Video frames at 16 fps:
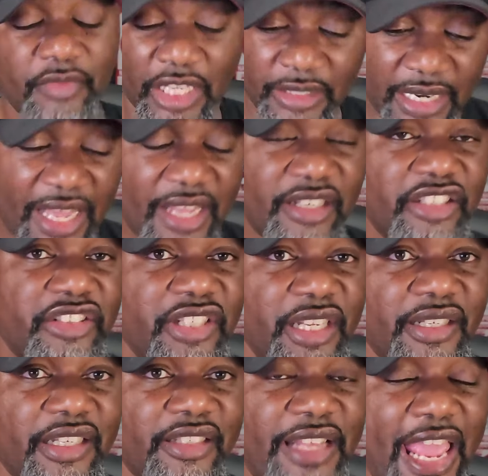A lot of
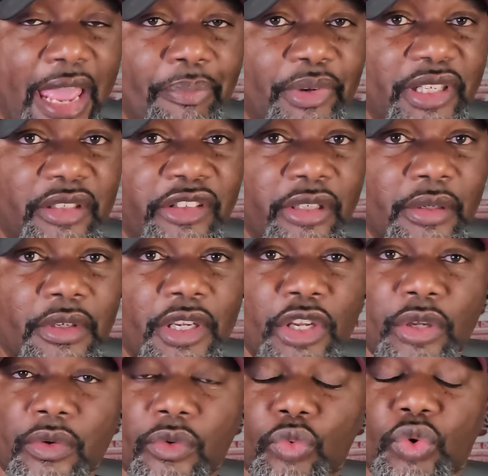shit that's happening
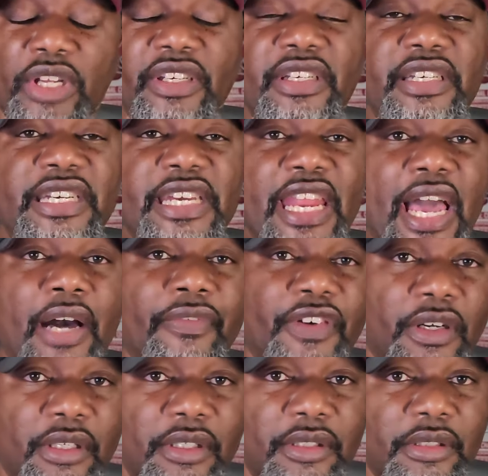would
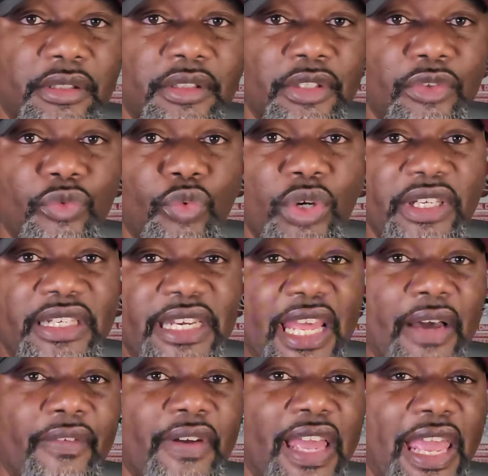never
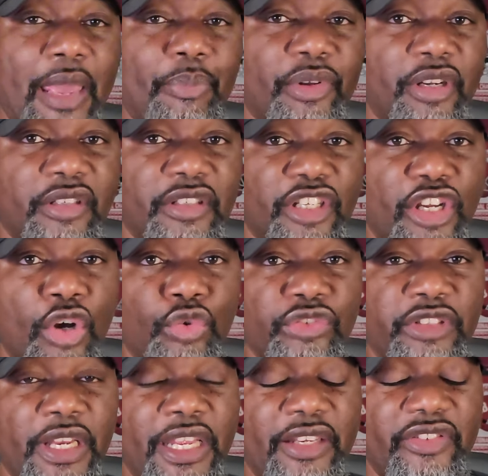happen under
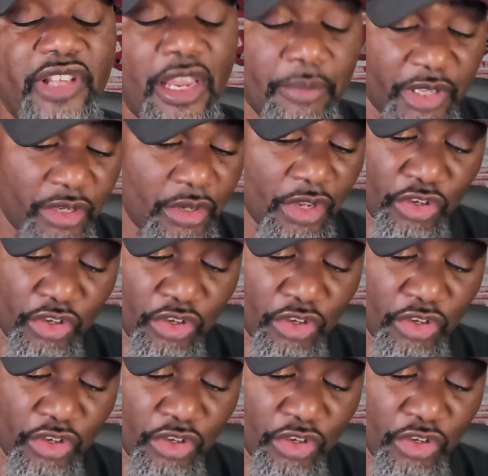Coach Nick Saban.